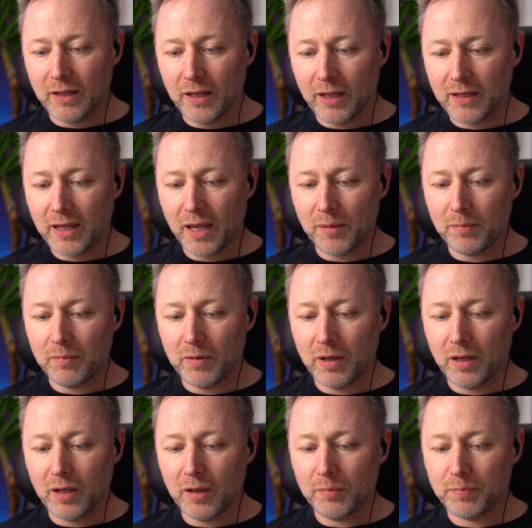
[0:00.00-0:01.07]
get
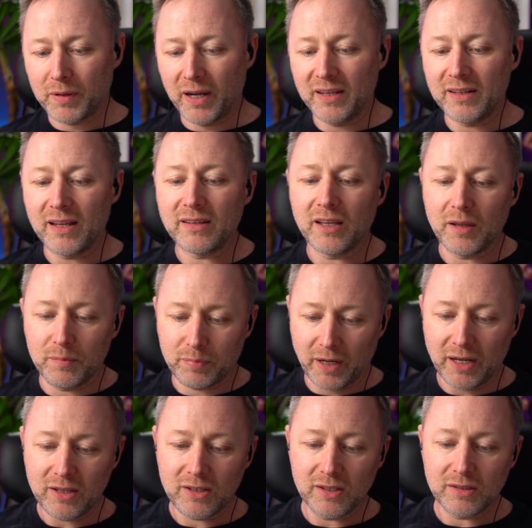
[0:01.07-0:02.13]
Brian to do it, and
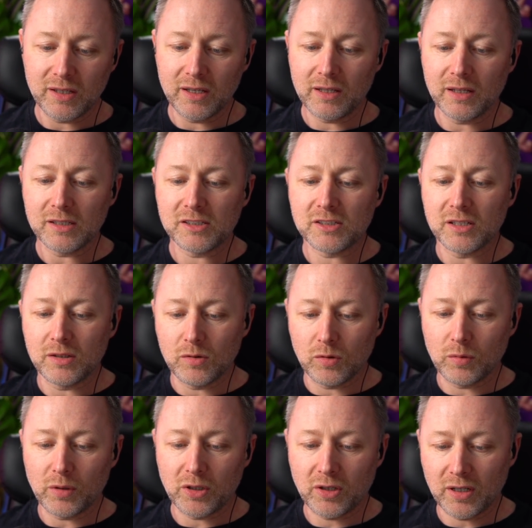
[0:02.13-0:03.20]
Brian could do this,
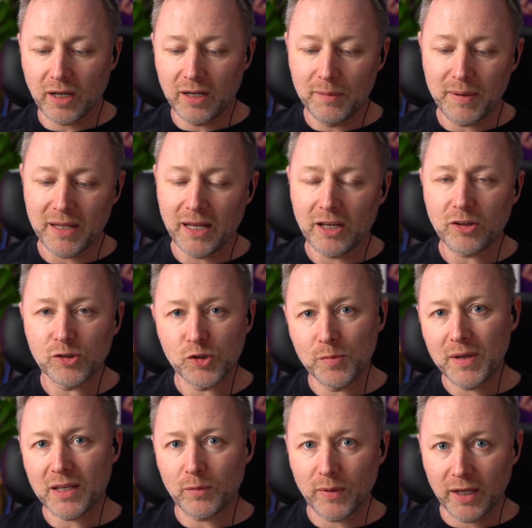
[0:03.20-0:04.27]
and he could animate that. Could you
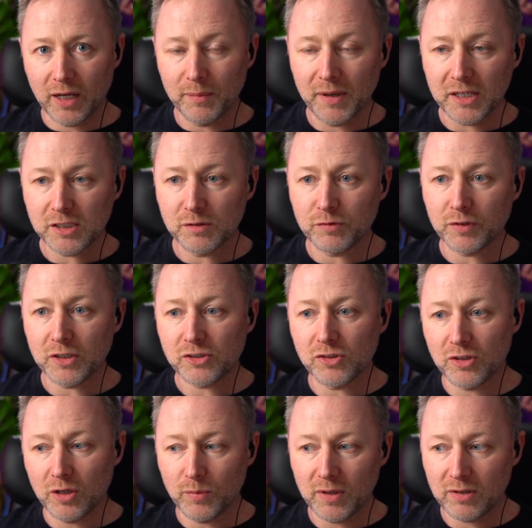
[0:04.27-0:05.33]
make a wee animation for this? Could
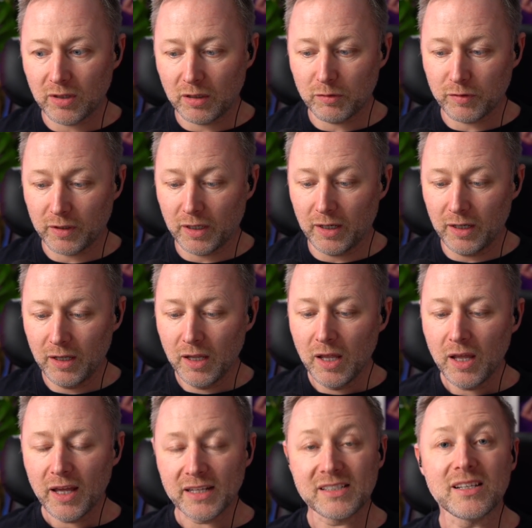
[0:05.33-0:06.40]
do a wee thing for that?
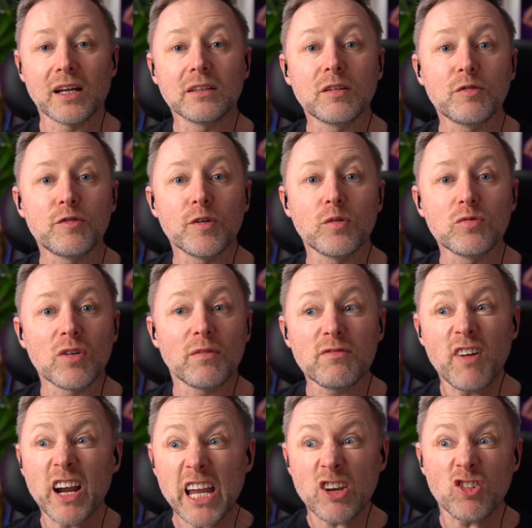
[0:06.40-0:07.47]
I started feeling
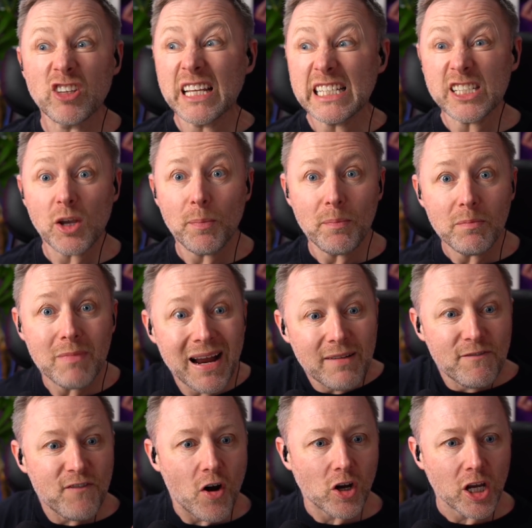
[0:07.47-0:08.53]
fucking good at something, man. I'm
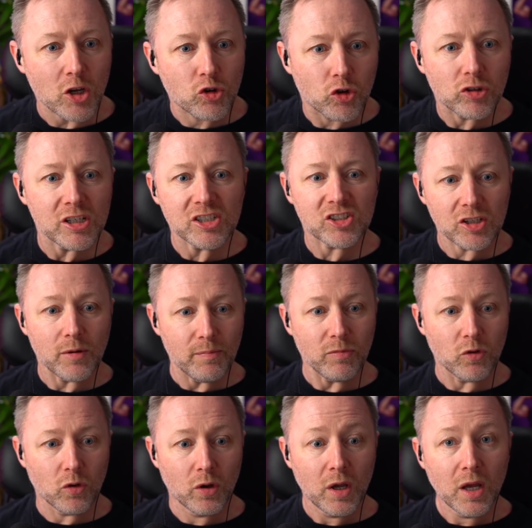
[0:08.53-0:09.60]
fucking good at something
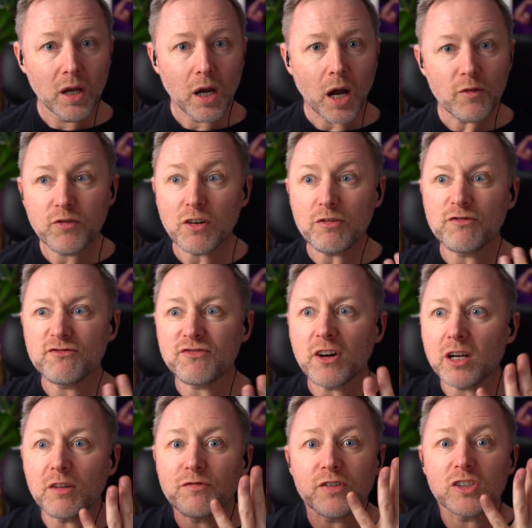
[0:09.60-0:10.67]
now. For the
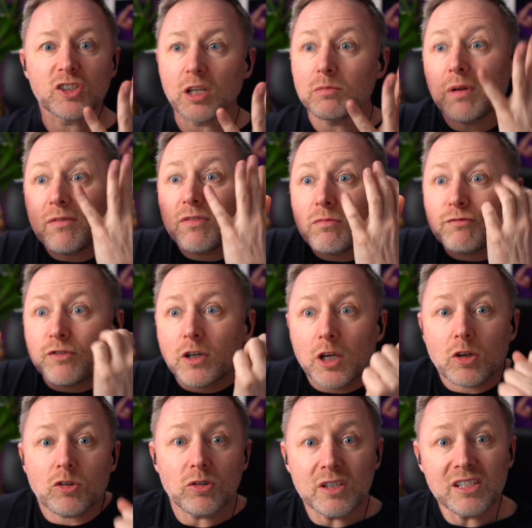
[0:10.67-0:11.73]
fucking first time ever, I'm fucking
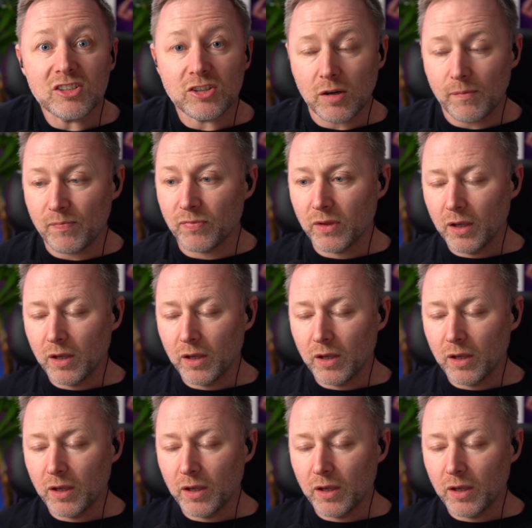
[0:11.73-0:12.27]
good at something.